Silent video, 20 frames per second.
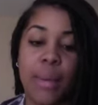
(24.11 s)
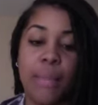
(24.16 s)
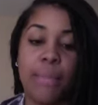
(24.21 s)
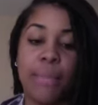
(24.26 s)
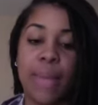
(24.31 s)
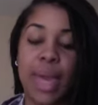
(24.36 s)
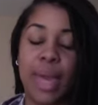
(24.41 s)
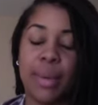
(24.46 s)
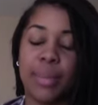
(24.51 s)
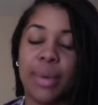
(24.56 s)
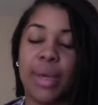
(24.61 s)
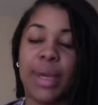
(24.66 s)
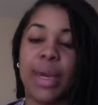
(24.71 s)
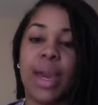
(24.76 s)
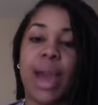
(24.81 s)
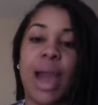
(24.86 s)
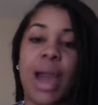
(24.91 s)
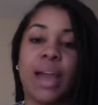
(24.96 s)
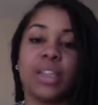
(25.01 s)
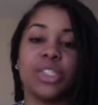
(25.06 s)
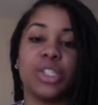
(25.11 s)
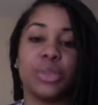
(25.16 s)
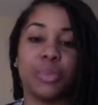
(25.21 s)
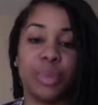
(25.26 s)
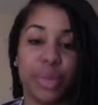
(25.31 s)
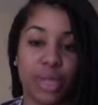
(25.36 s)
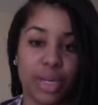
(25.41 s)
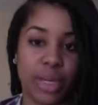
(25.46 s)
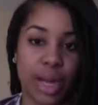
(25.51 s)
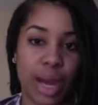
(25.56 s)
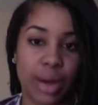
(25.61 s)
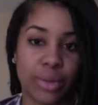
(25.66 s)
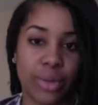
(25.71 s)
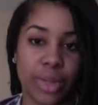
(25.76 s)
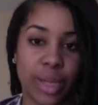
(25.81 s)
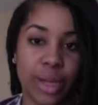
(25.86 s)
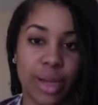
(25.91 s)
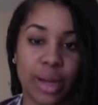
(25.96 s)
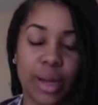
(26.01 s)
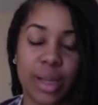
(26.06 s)
maybe I should put it out
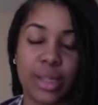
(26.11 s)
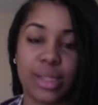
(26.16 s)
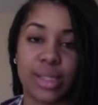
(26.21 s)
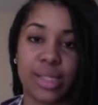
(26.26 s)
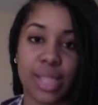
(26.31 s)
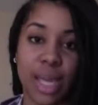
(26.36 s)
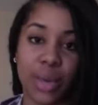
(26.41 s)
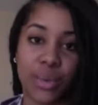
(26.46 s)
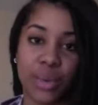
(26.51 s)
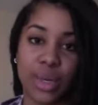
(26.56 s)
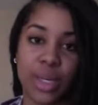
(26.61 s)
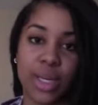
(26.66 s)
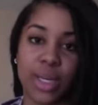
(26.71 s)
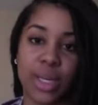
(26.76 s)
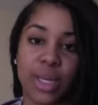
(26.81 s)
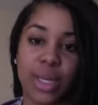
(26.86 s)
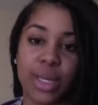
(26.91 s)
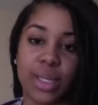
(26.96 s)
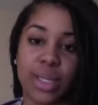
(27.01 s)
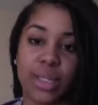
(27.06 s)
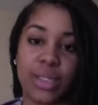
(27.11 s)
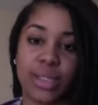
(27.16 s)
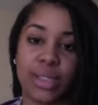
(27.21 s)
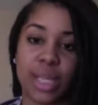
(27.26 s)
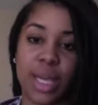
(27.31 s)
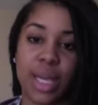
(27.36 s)
there and say what it is,